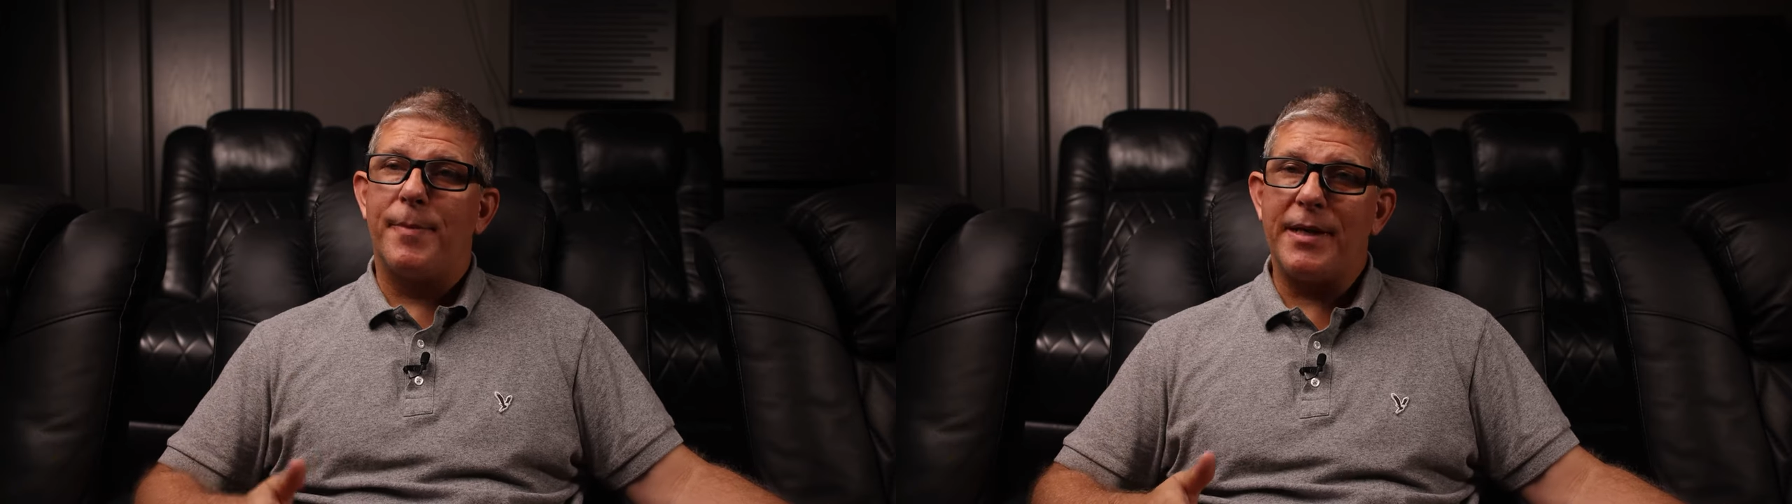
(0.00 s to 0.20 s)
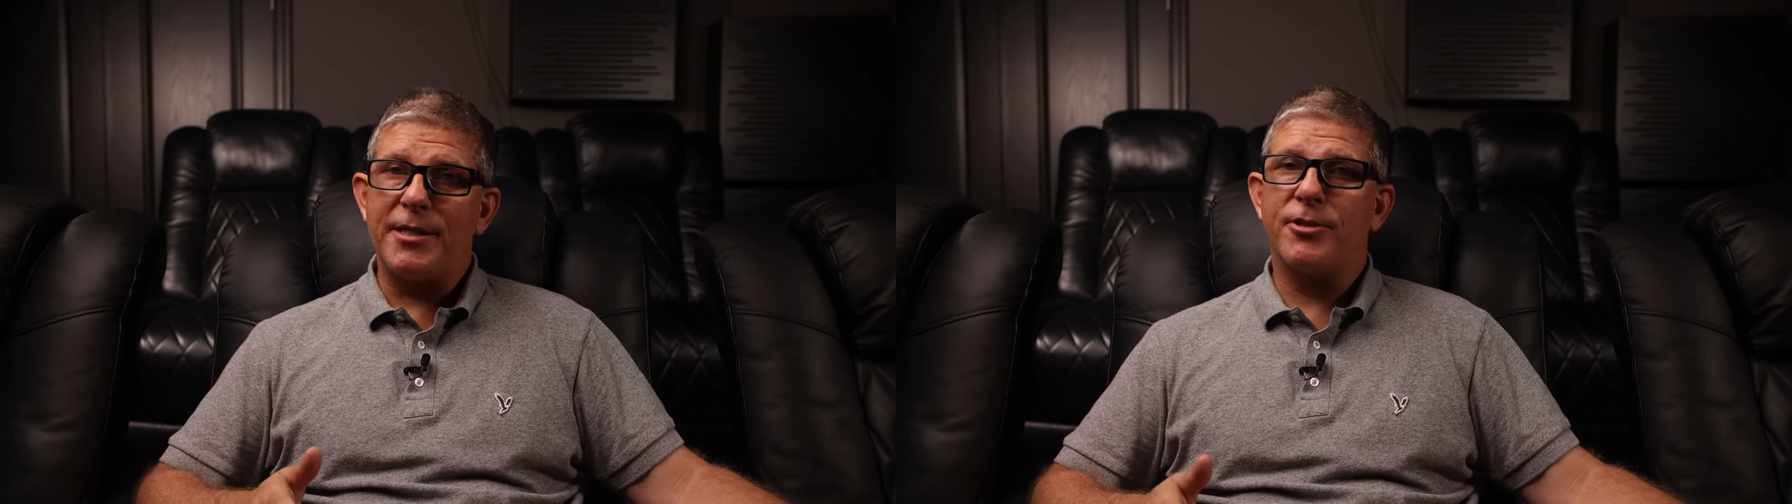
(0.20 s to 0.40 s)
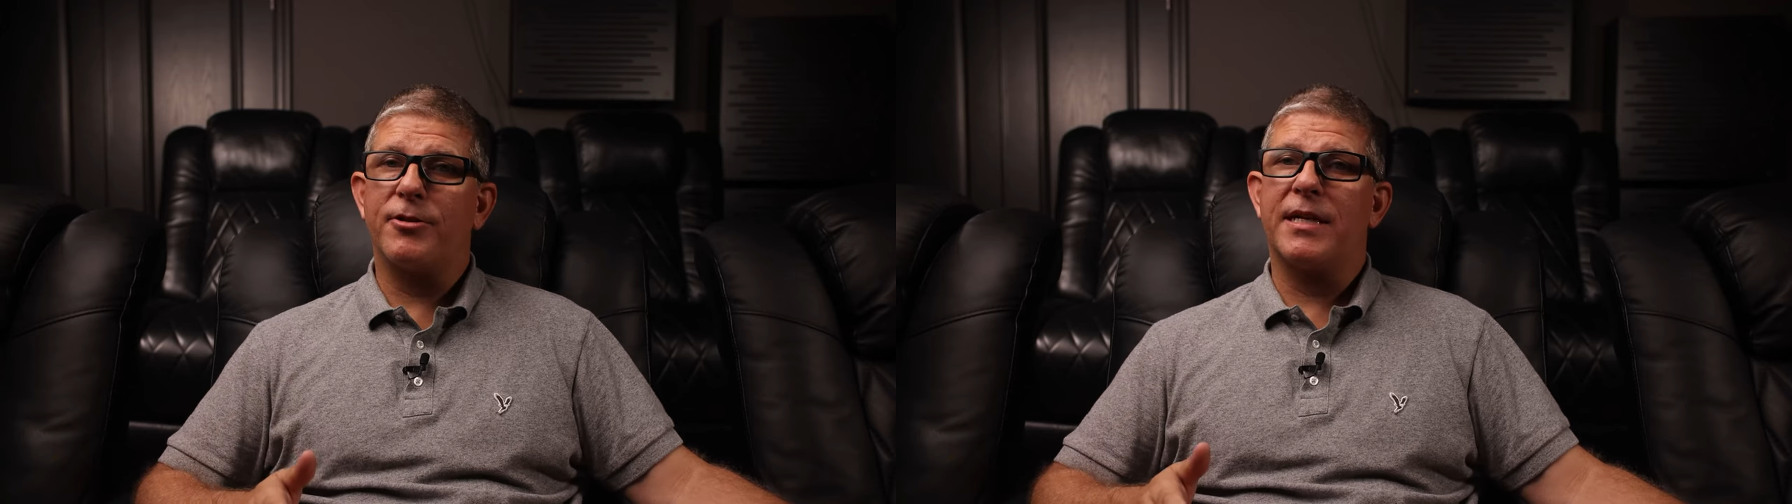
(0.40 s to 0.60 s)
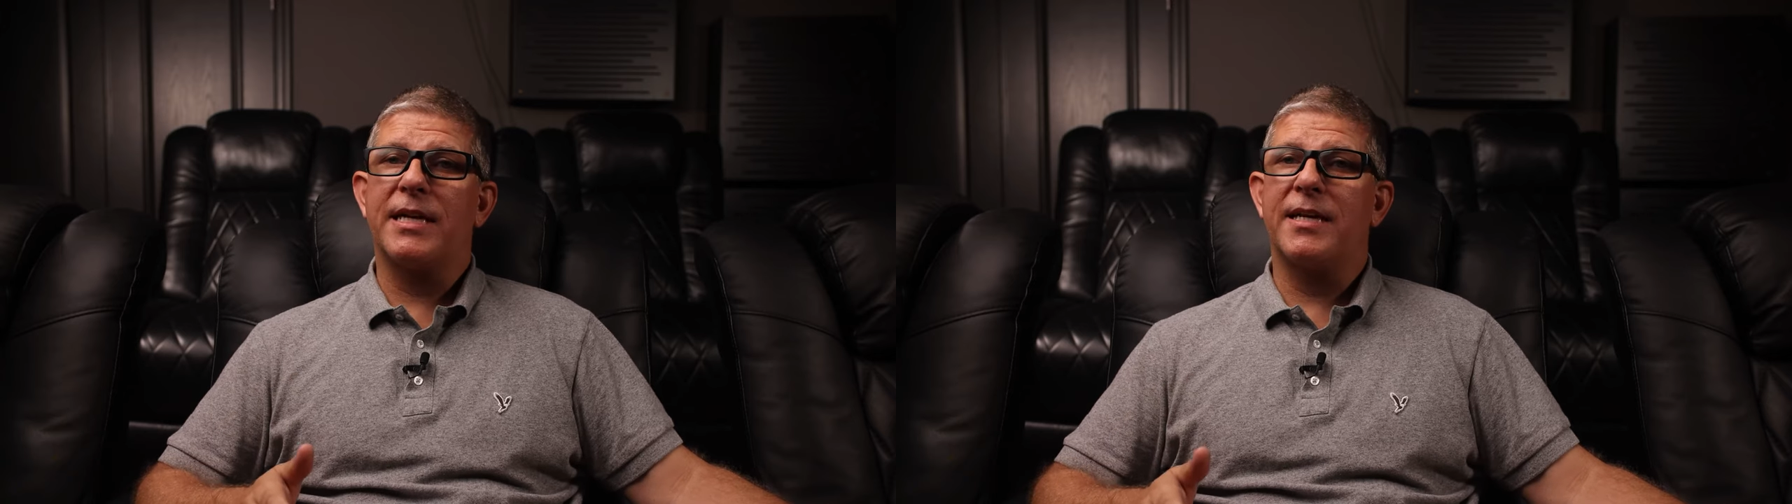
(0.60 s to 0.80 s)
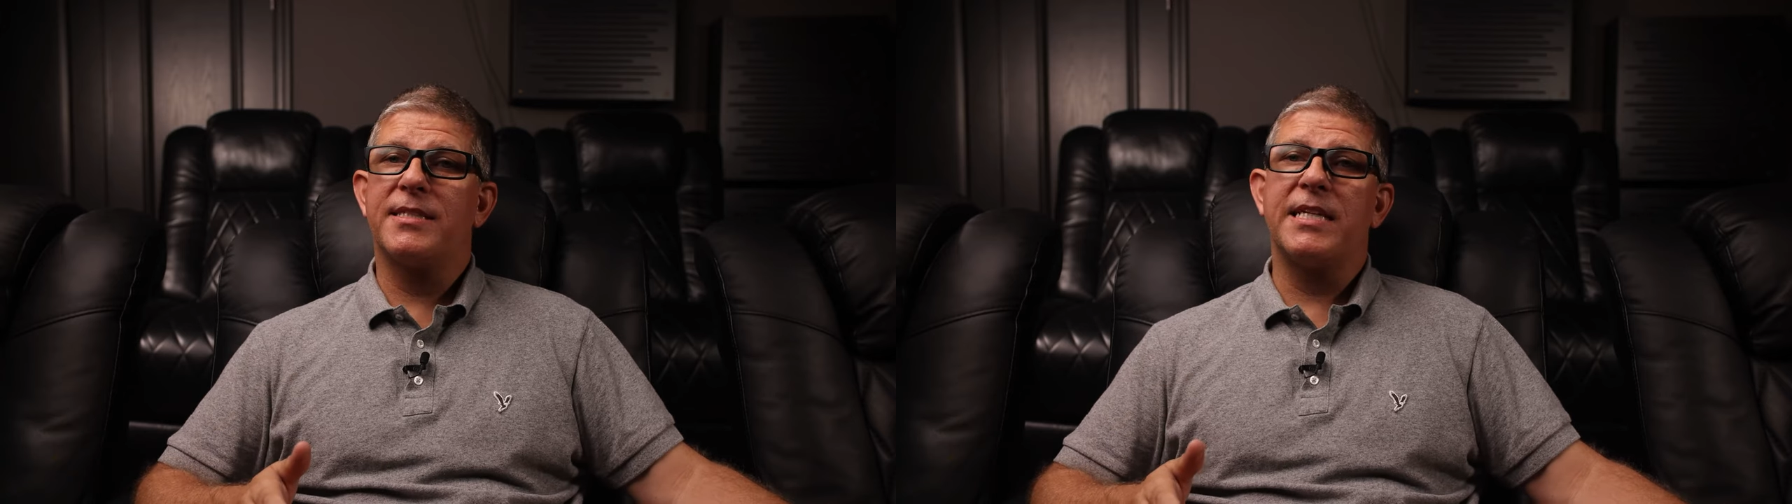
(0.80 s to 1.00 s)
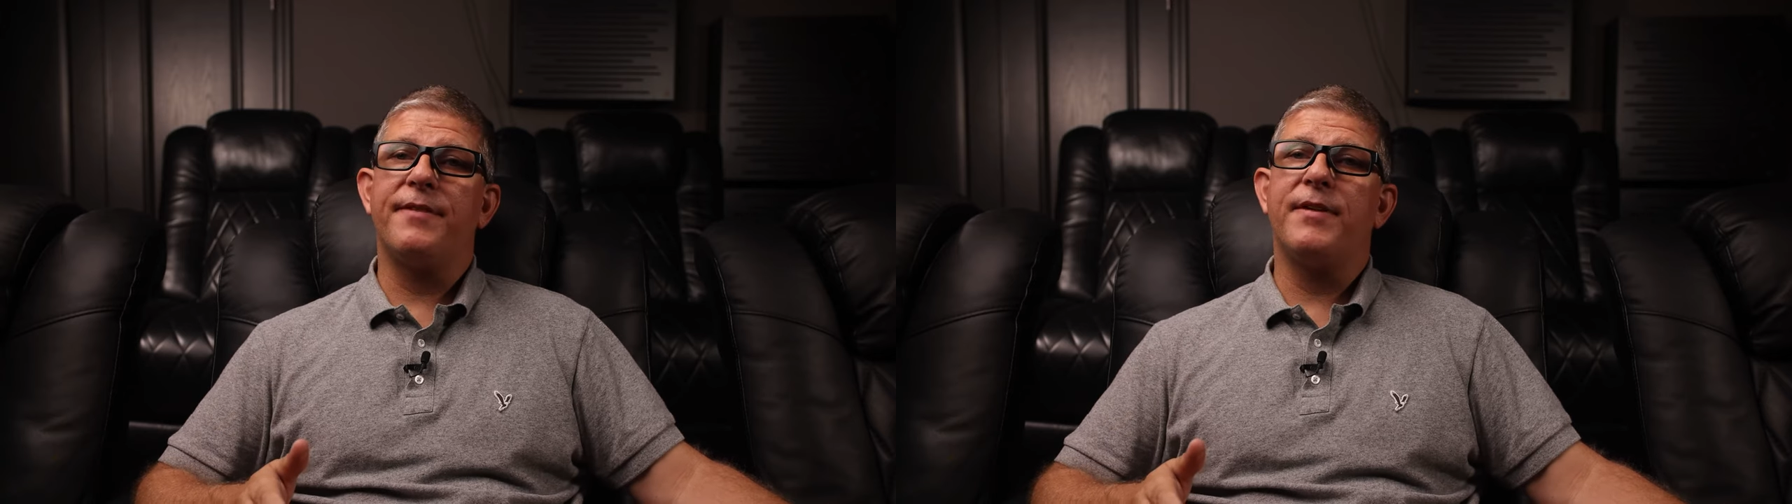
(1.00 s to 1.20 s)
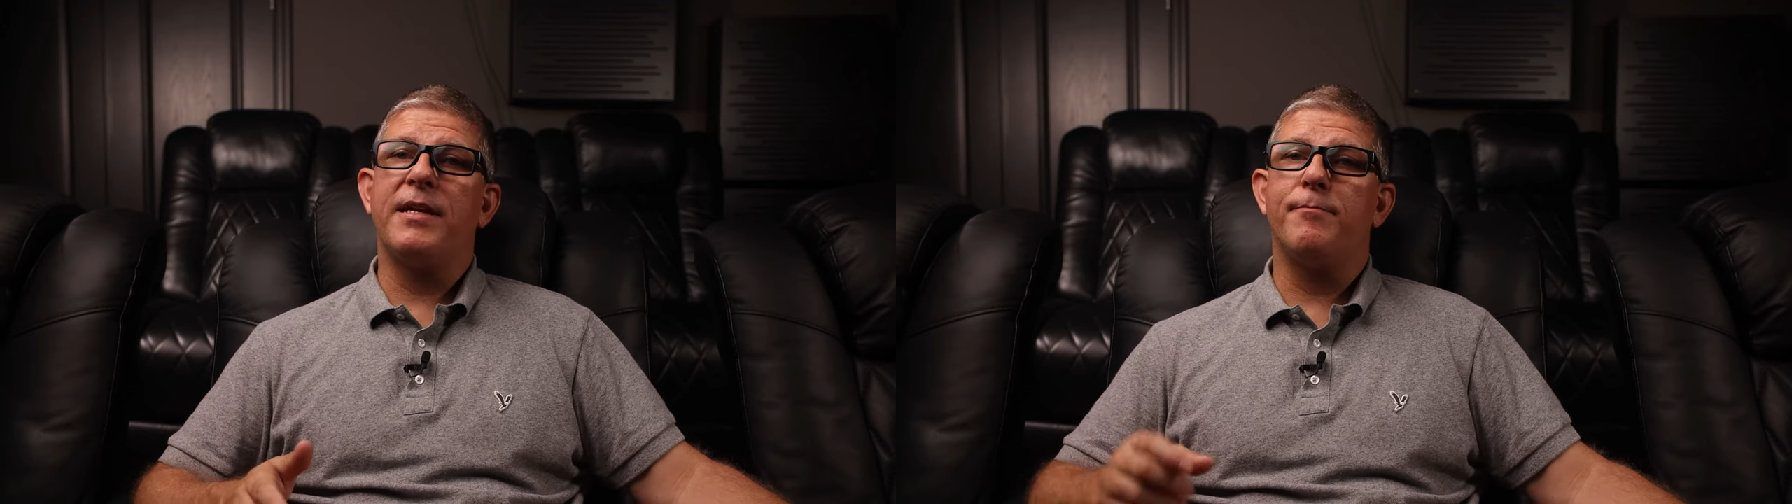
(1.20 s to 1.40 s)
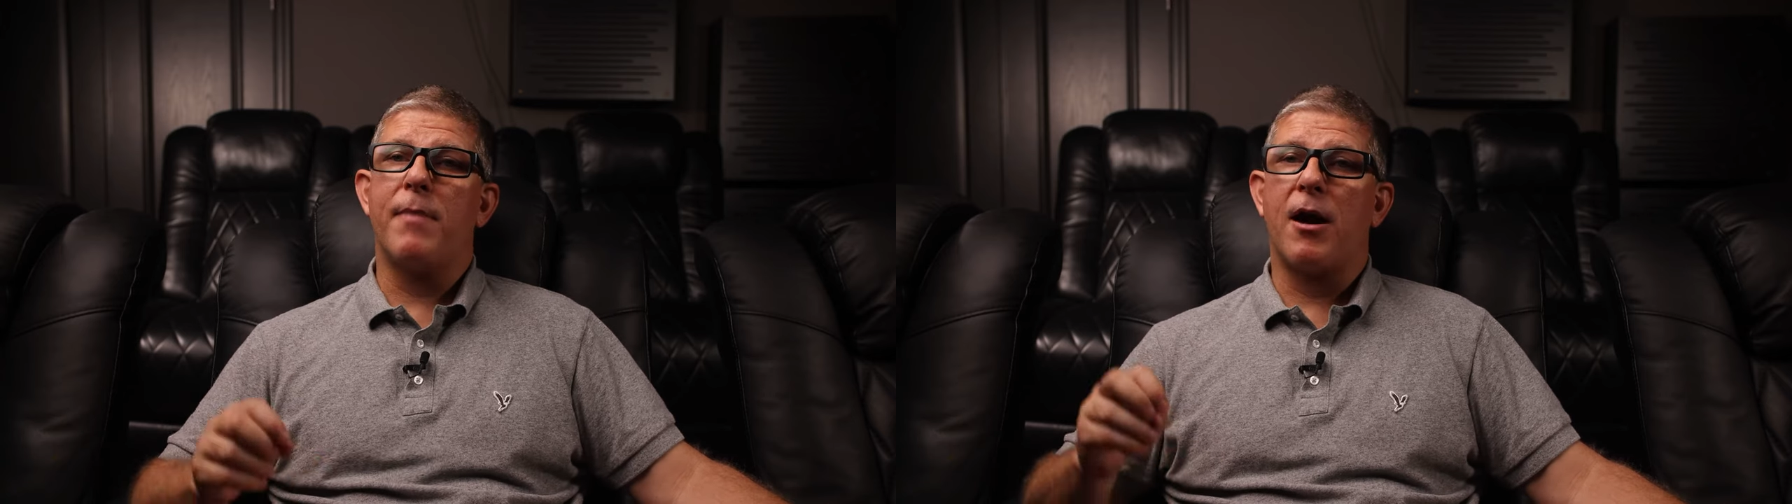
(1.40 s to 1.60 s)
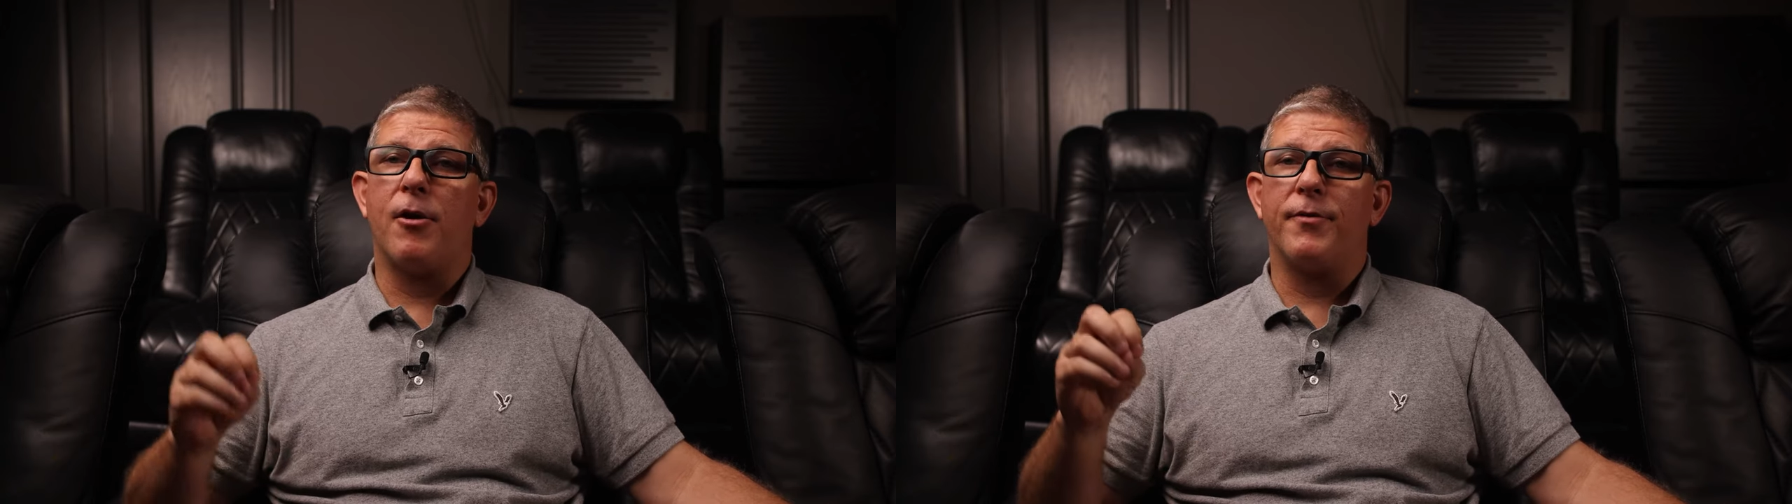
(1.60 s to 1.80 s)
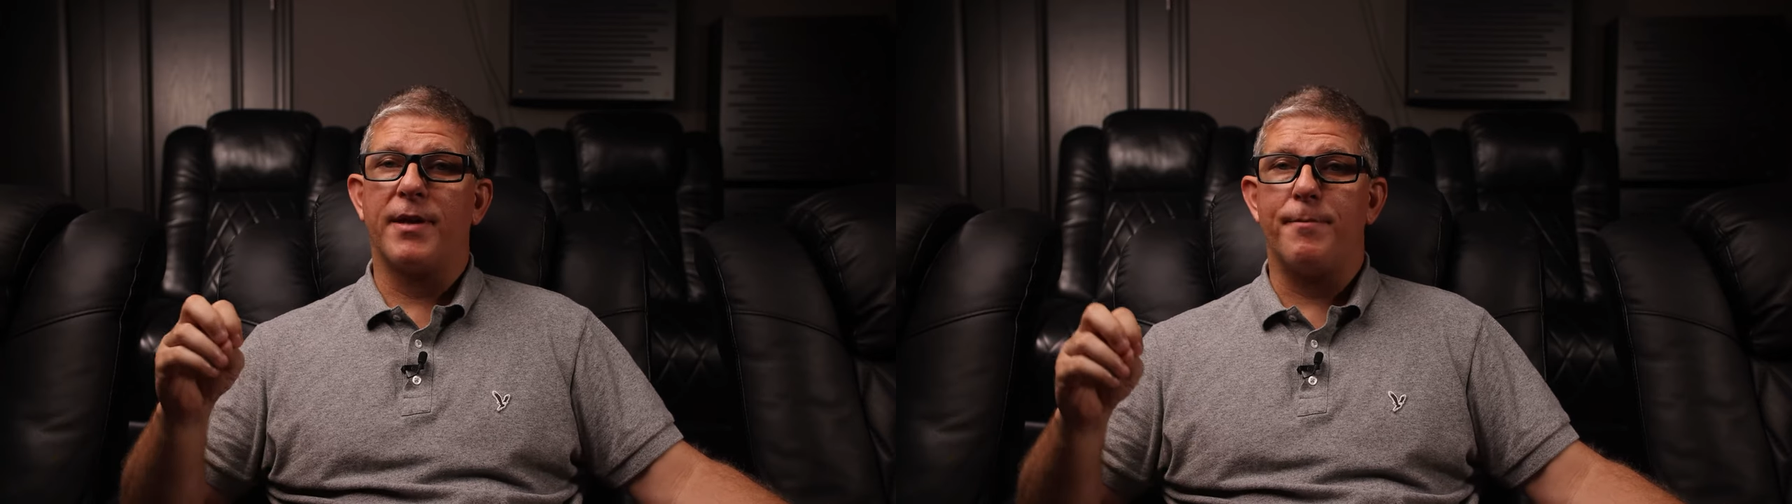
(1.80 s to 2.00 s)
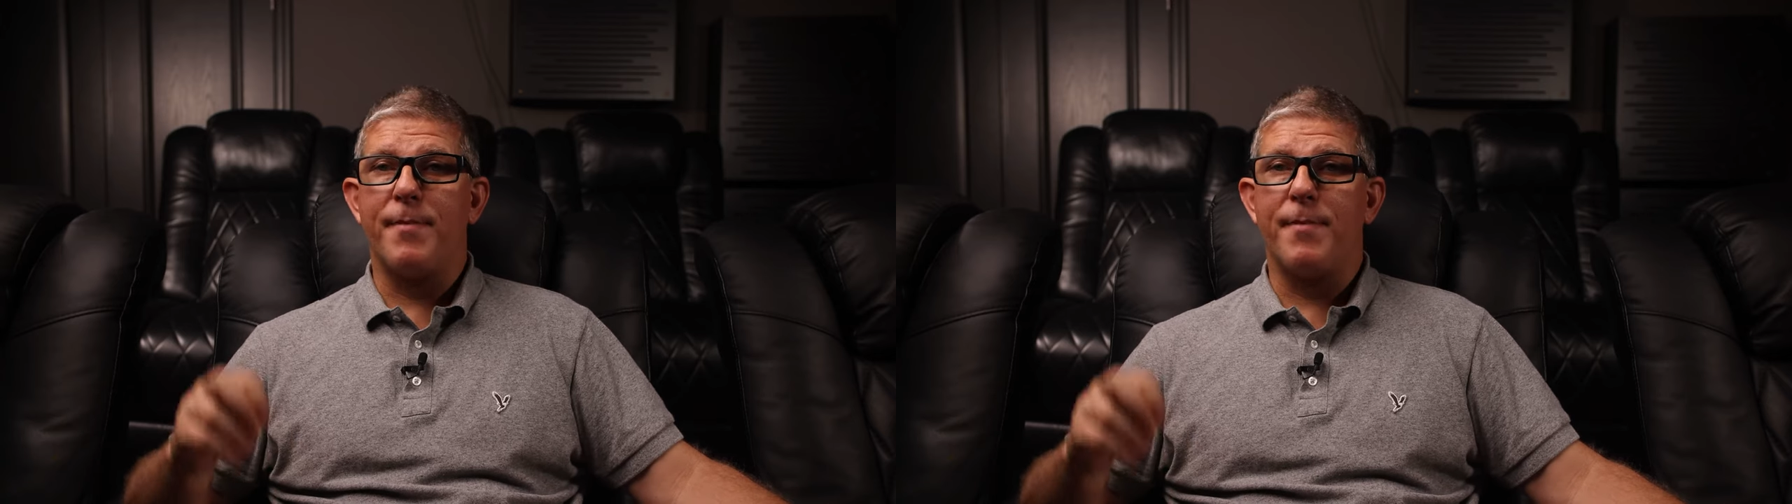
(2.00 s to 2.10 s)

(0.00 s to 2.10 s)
be sure to get a TV mount that